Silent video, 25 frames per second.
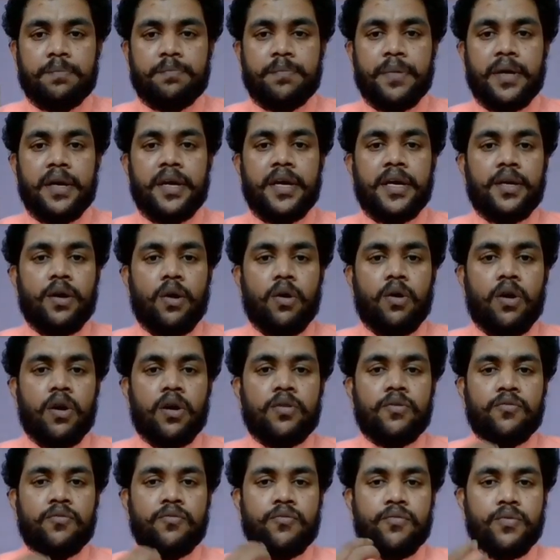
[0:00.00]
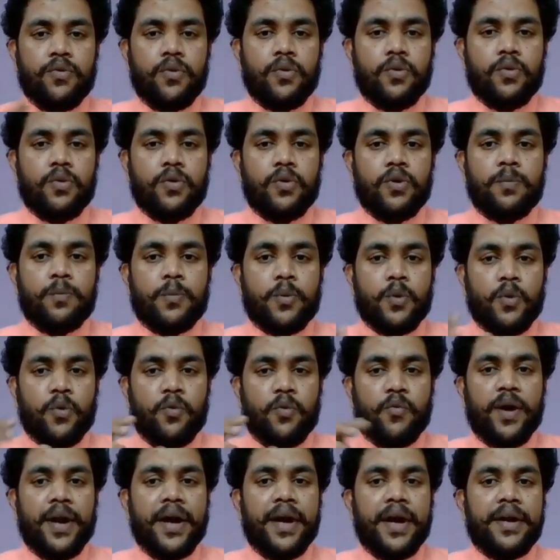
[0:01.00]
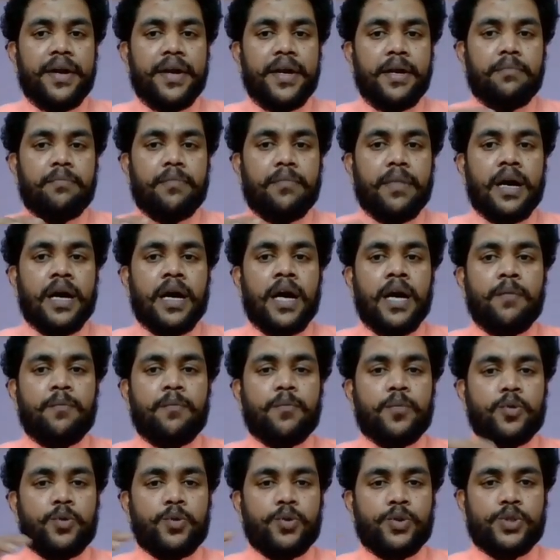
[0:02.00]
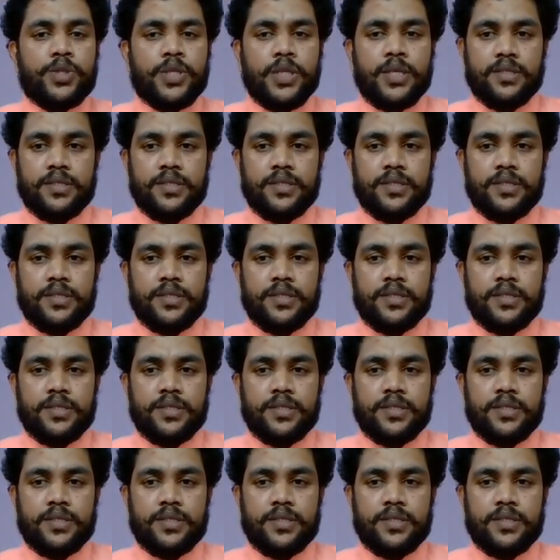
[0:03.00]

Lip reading: on food provided by producers.